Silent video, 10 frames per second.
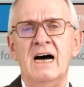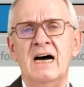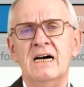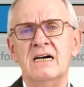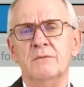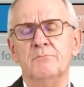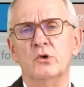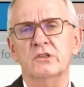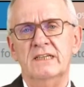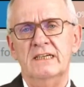are
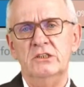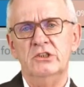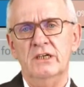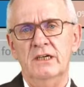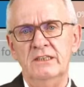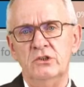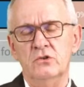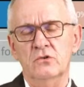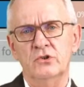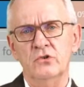potential
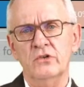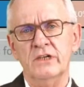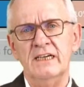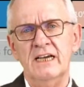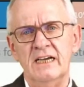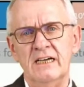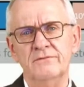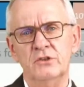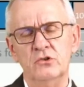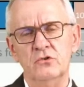issues you can
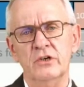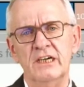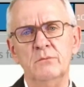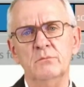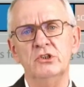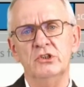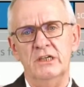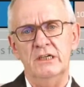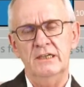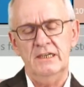have during
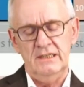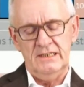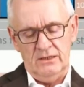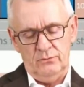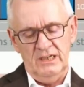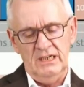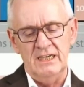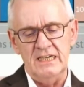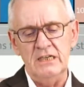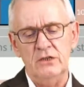machining that will
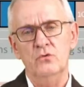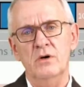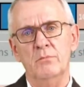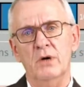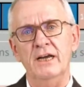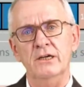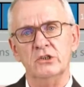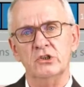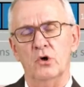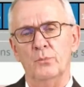lead to a minor
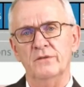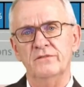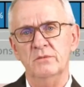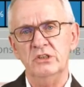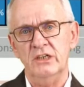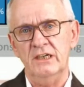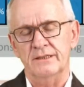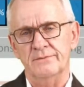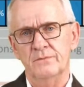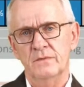stop of the
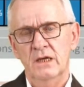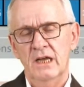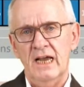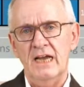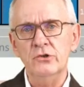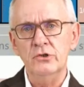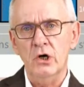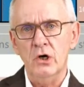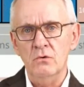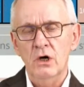machine. And
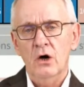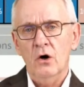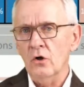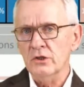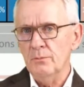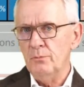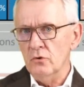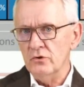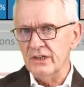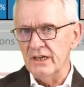all the
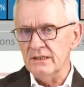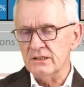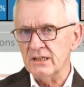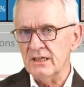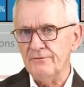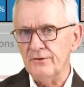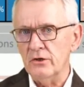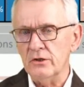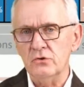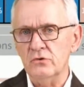blue things
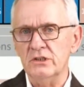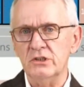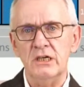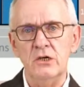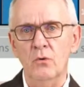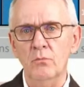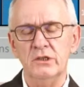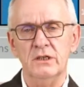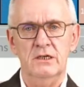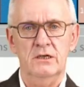refer to the
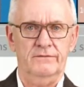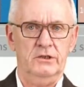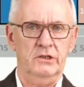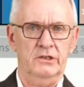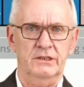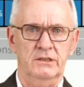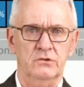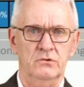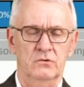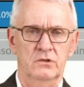geometry of a cutting
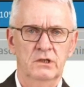tool.